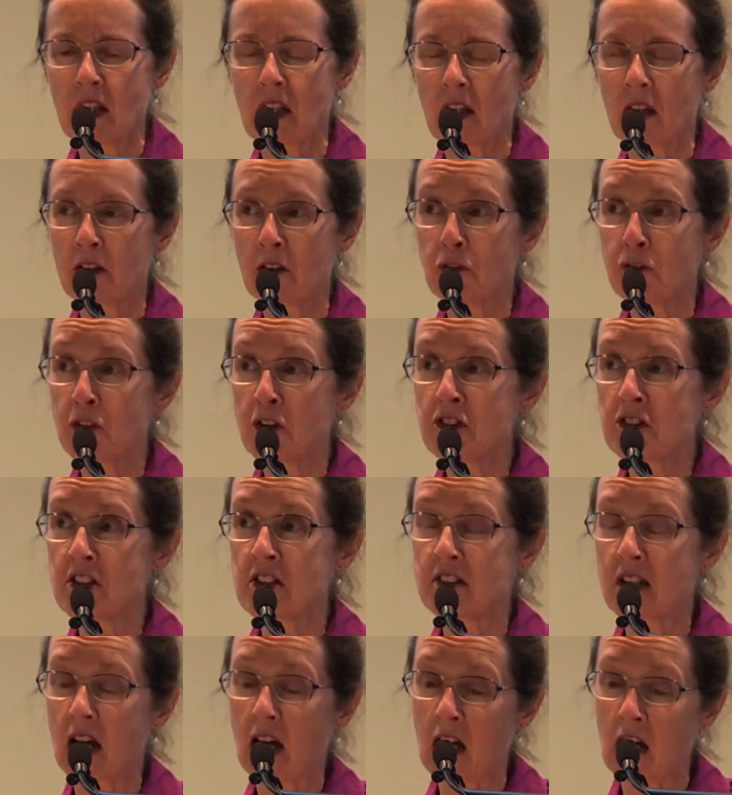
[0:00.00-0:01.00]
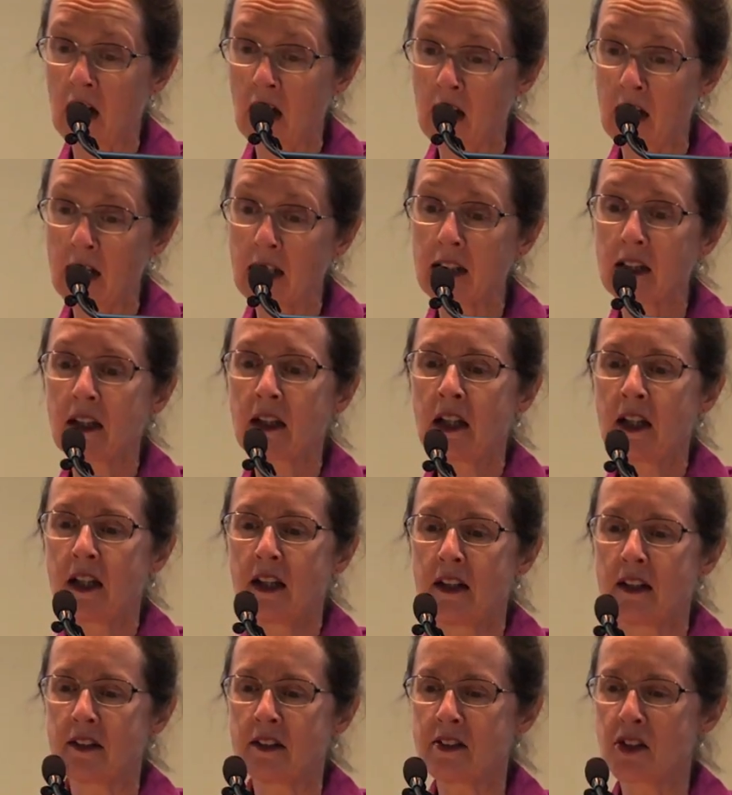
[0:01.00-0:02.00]
The first is I.
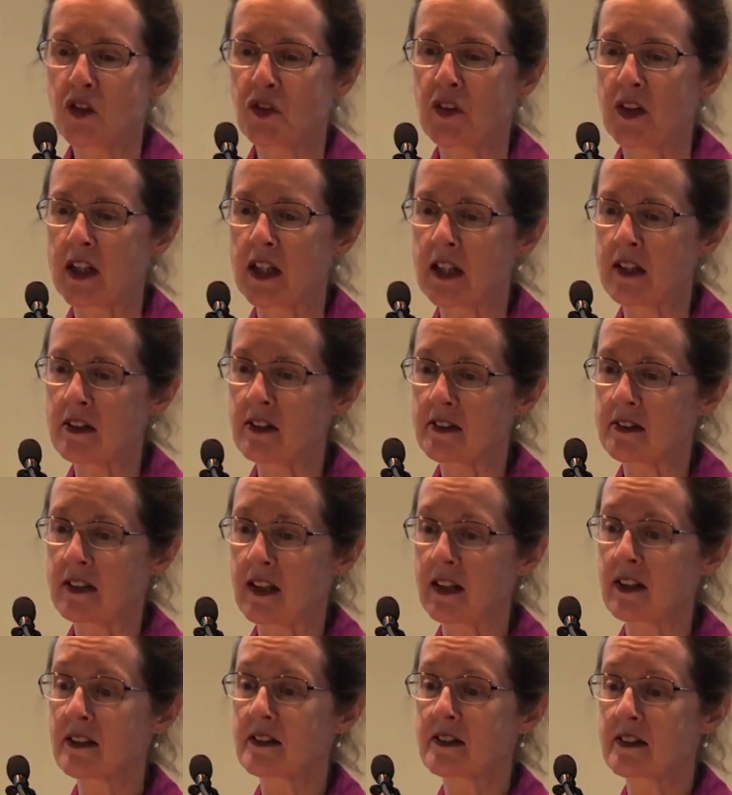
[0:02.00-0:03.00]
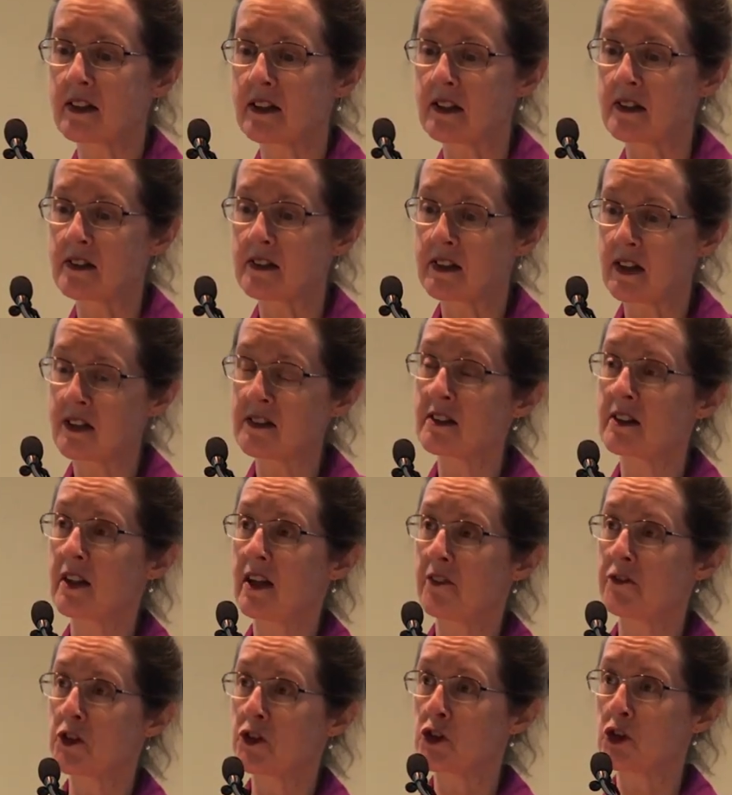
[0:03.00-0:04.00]
This is for intersex. This doesn't
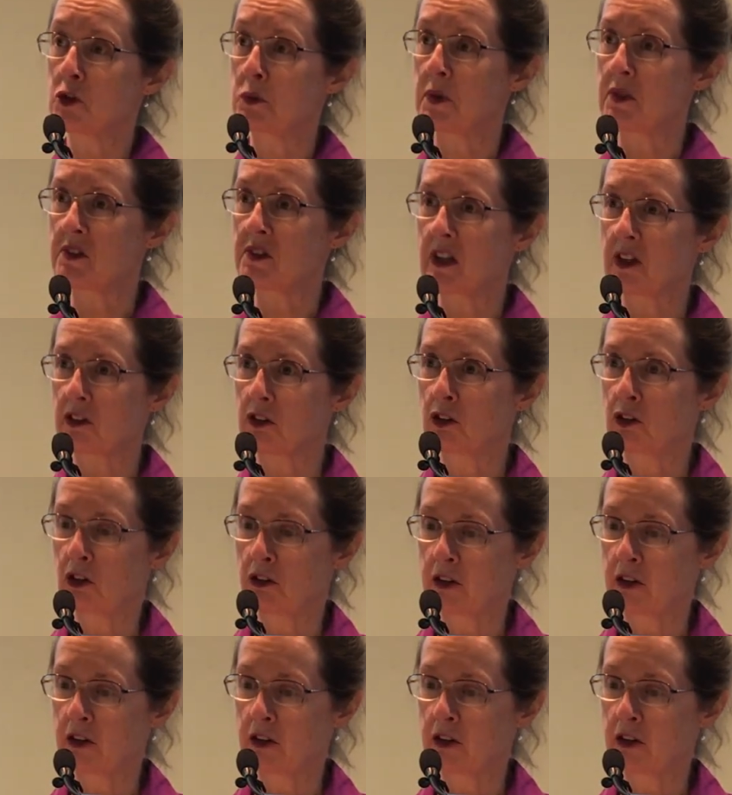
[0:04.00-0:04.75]
have to do with sexual